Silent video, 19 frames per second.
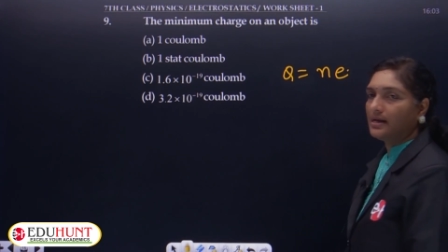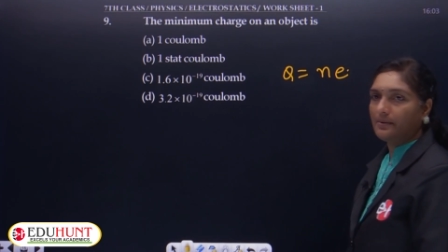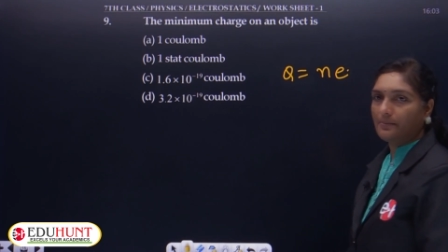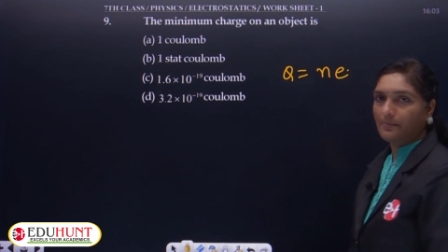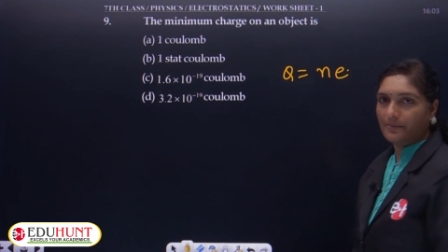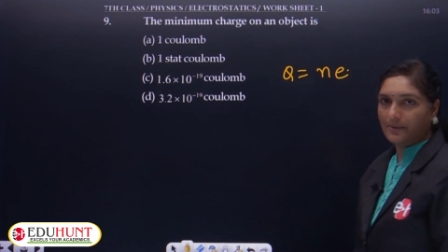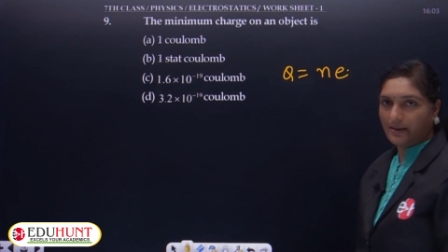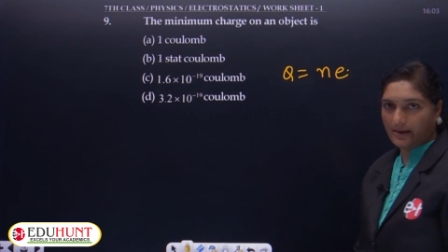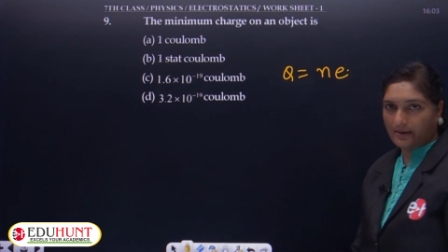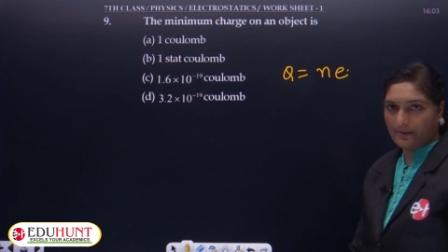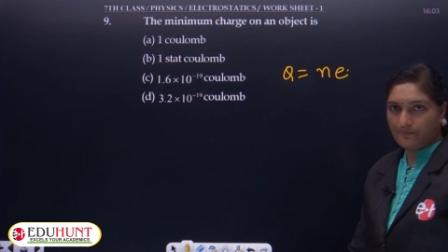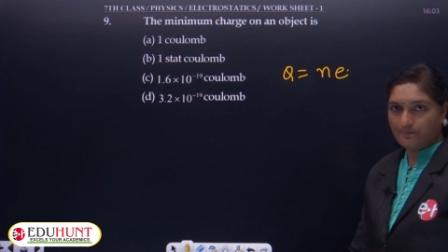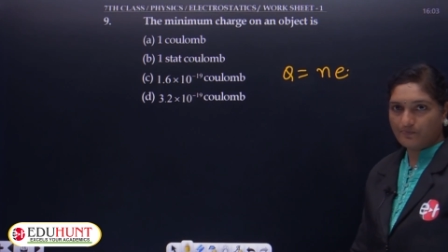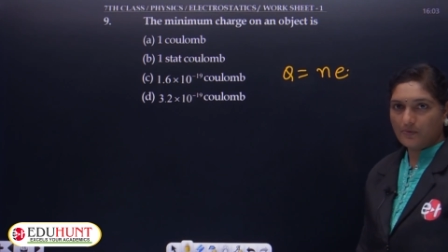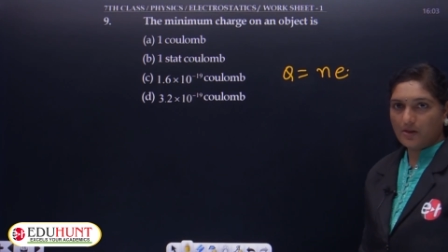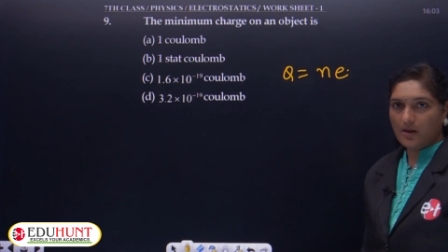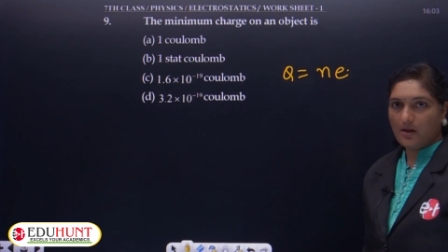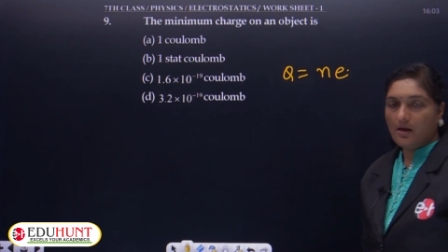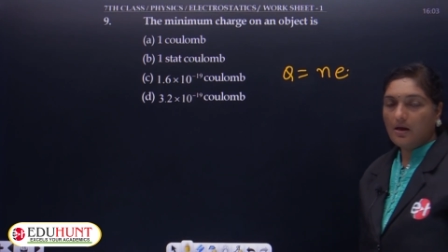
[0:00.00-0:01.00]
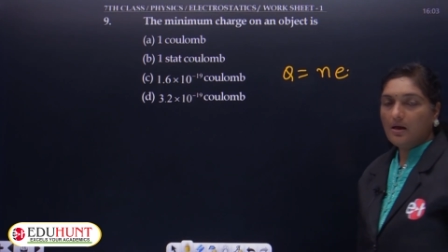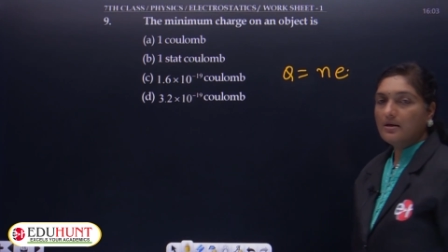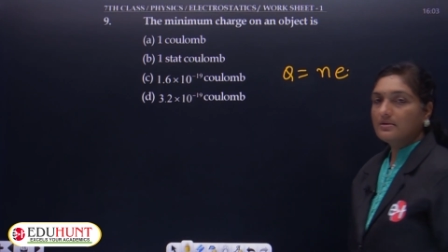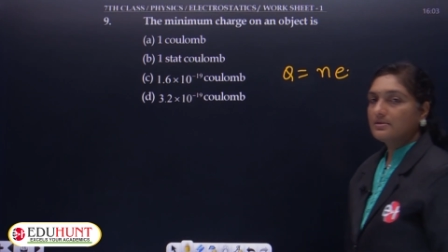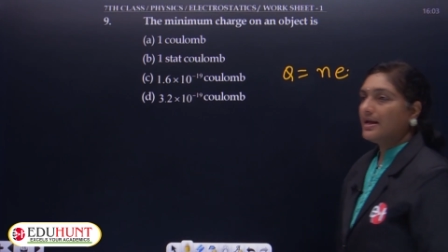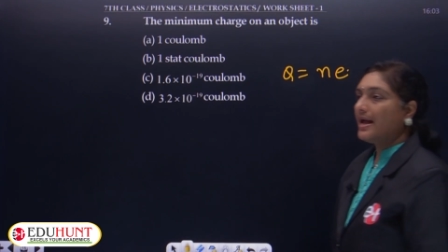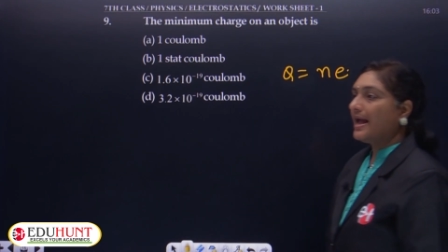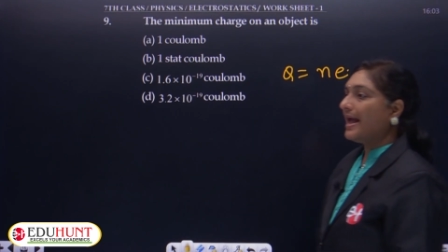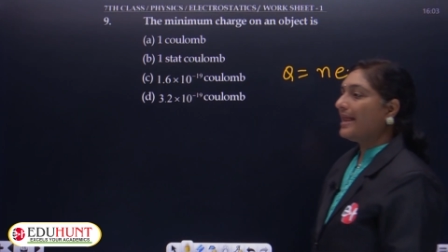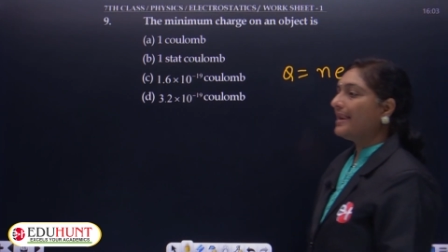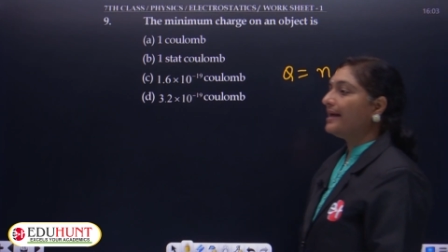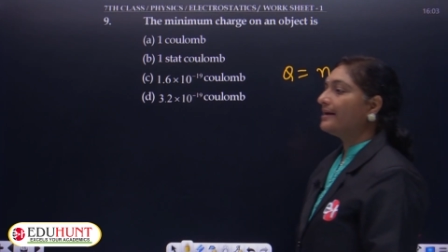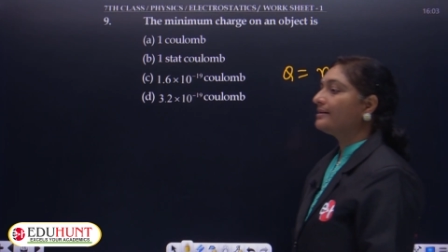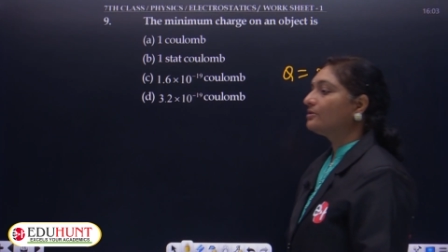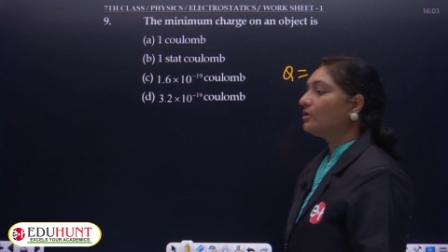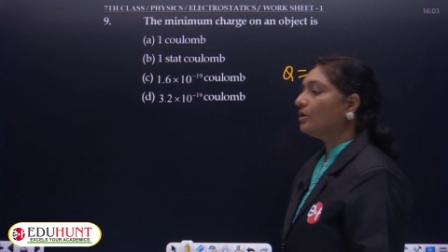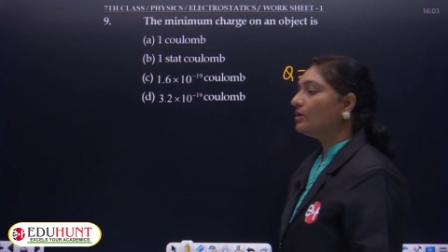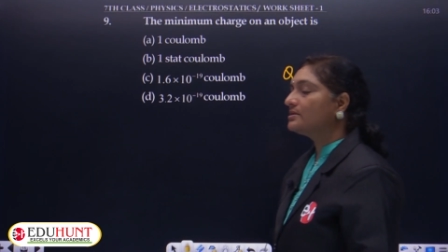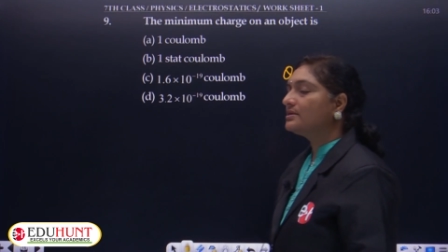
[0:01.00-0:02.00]
are there. So
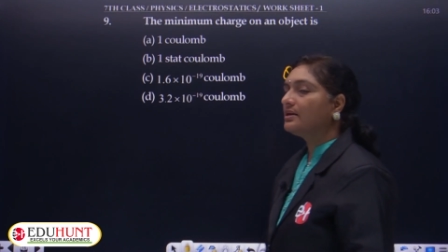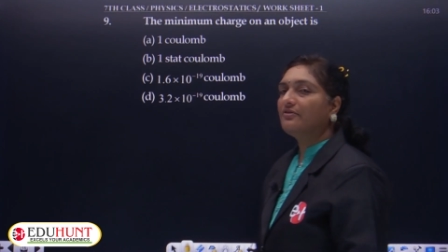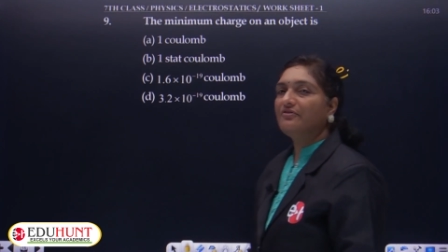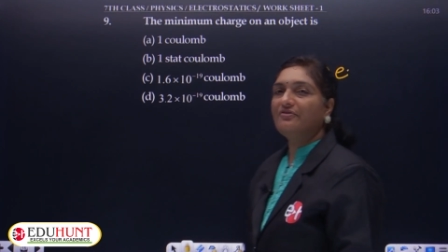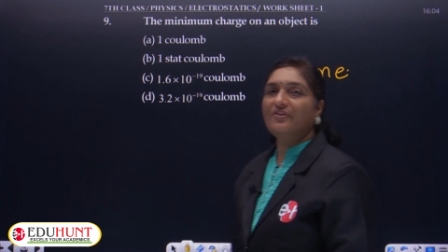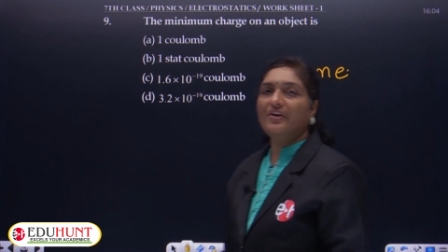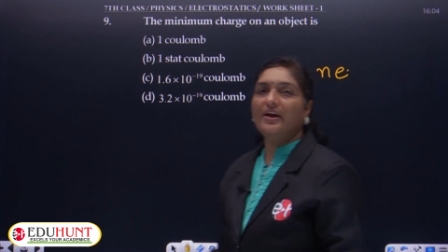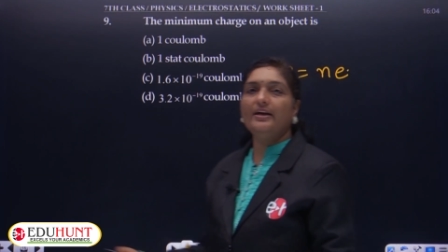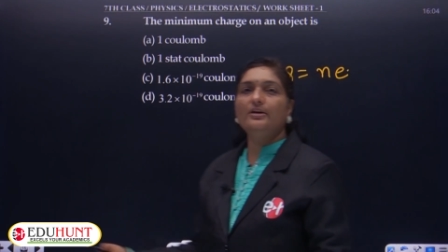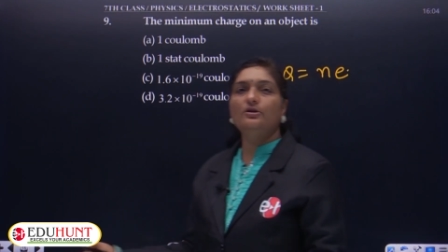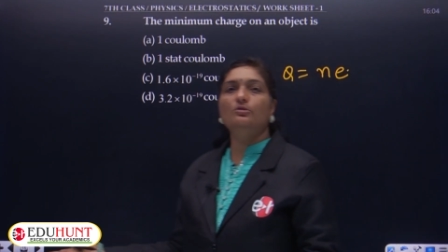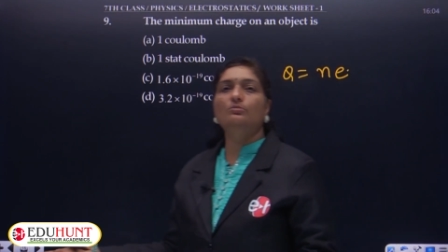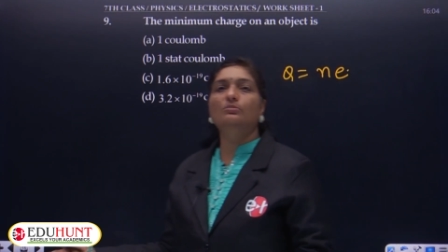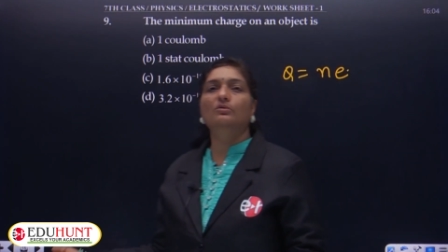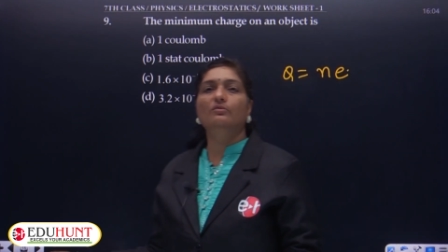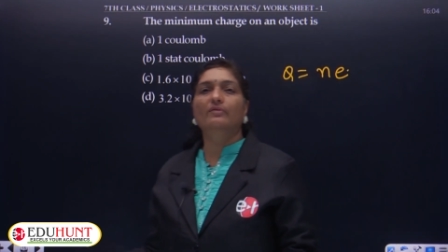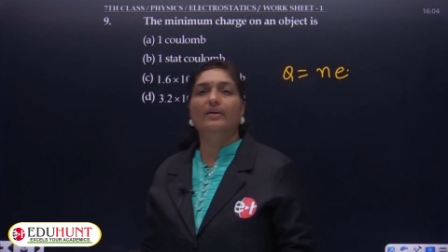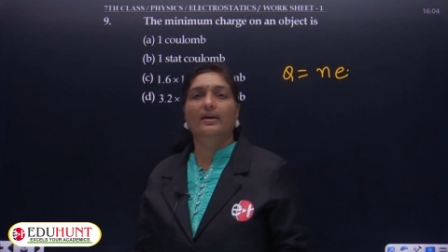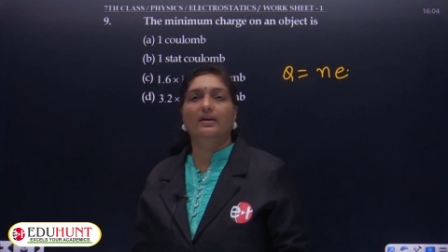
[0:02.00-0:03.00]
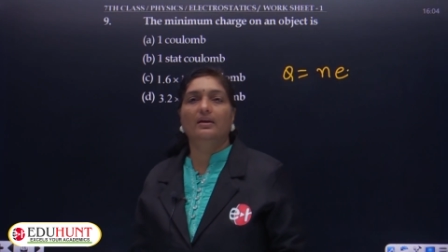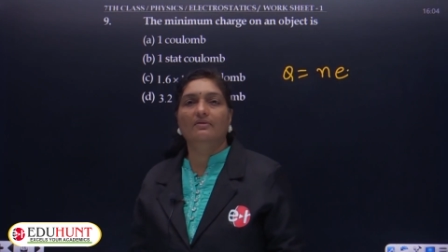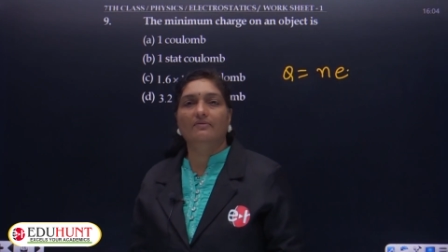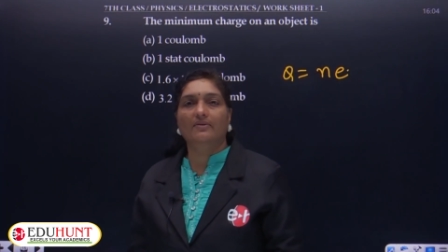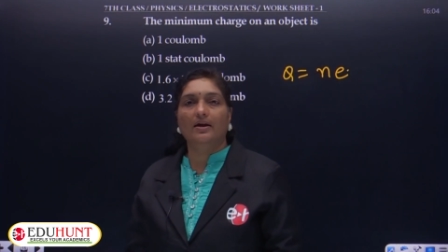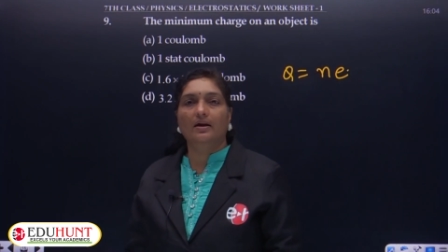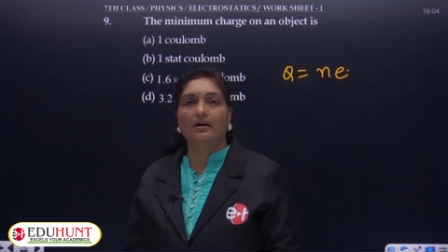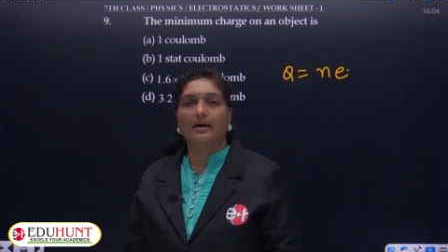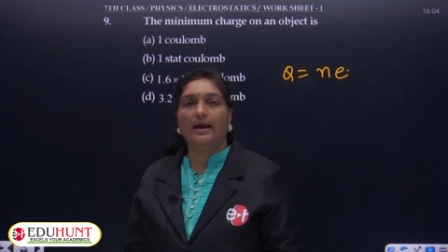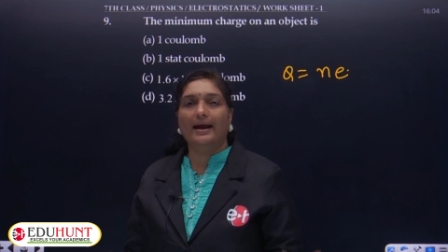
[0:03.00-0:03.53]
electrons are free to move anywhere.